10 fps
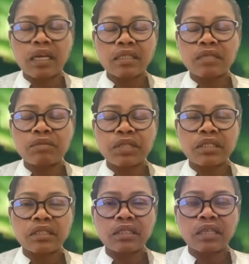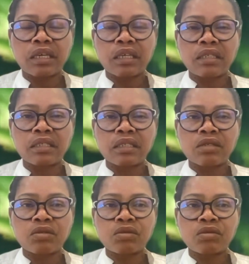hasn't been uh, easy
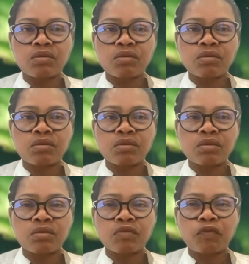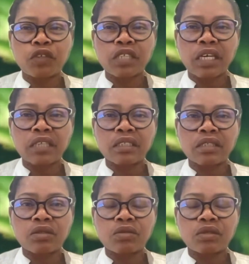to, to, for
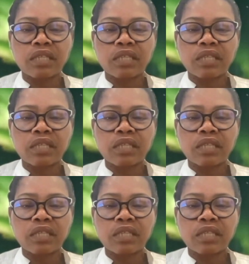scientists to